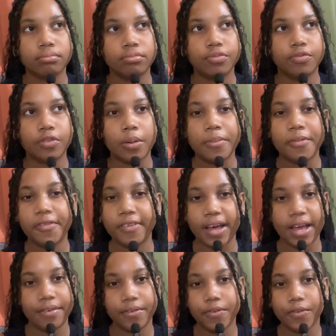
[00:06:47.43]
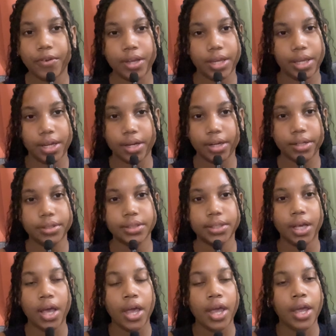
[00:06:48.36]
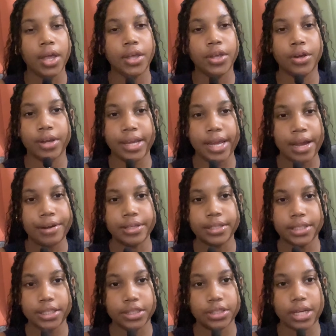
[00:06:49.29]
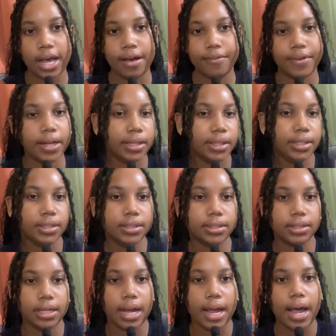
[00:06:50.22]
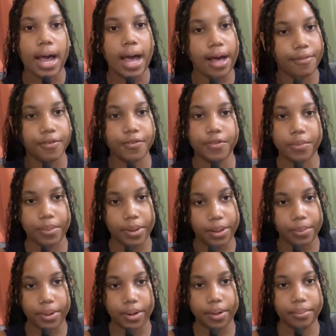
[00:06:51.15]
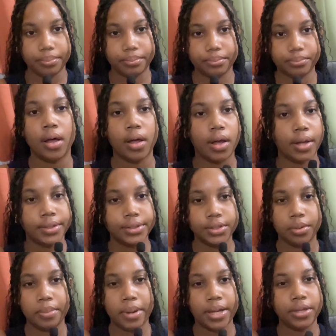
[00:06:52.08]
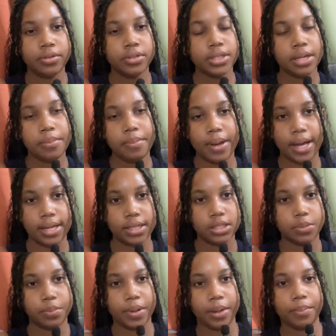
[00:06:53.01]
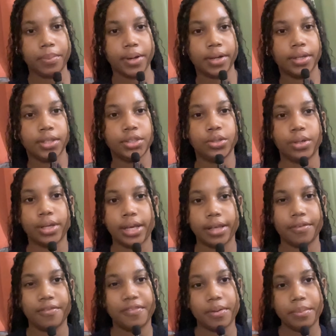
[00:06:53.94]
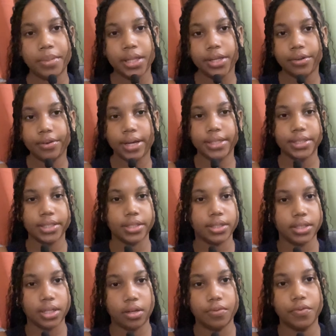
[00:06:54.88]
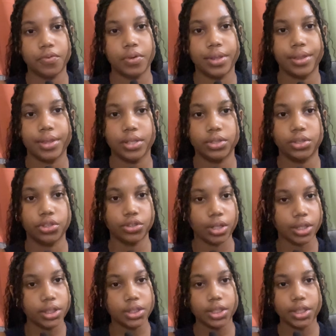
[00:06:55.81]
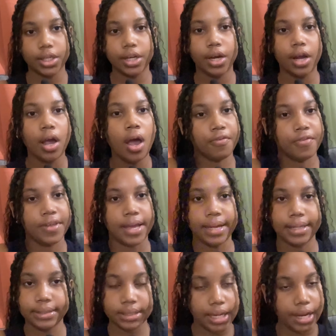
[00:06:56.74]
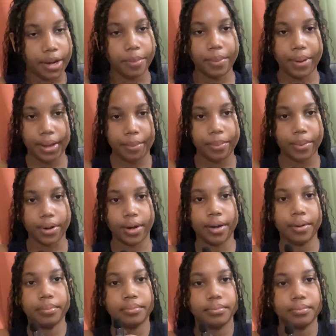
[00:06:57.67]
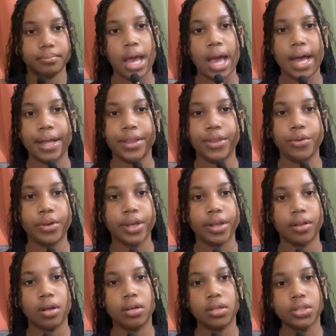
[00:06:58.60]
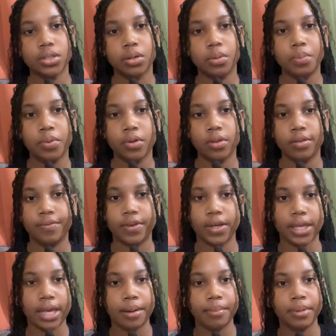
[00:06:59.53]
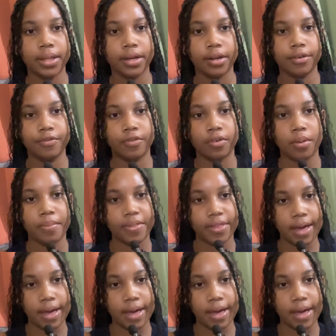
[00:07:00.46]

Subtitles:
from 5 different years, you're guaranteed to have at least half of the paper. Also, by using past papers, you can familiarize yourself with the structure of the entire paper, and you can also pull vocabulary from